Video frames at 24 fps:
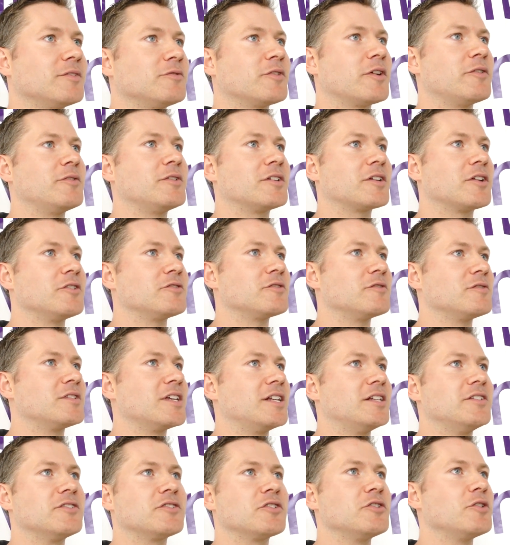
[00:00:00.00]
very close with
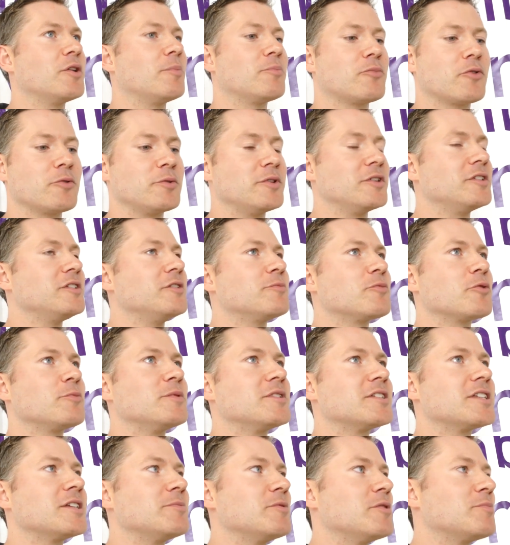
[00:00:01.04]
Dillian, so you
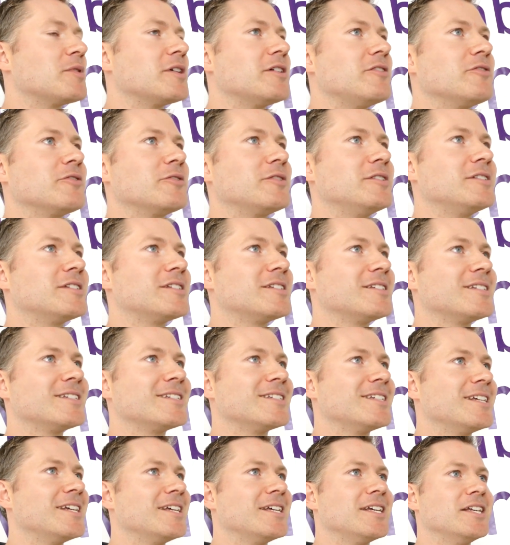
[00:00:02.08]
probably see me appearing on his
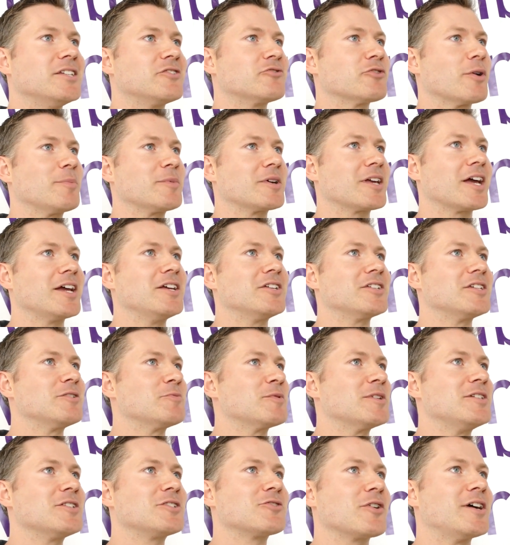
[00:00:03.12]
Instagram occasionally
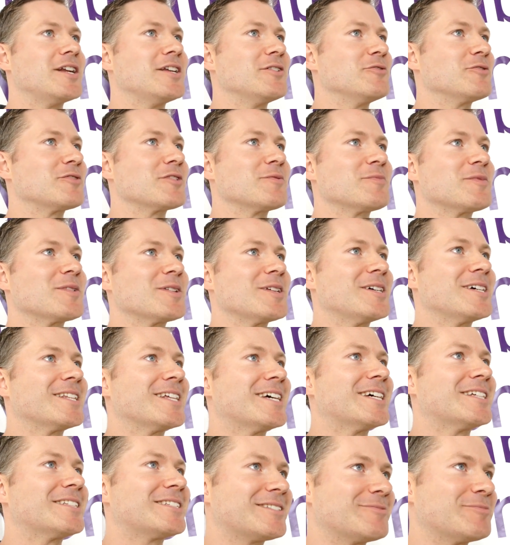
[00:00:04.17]
when he's training or something like
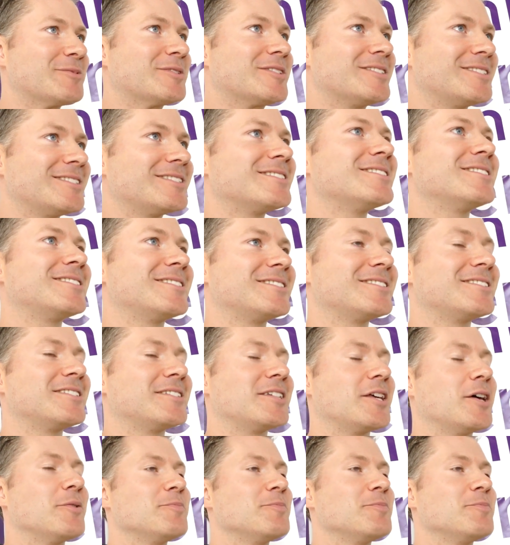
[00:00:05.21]
that. But yeah.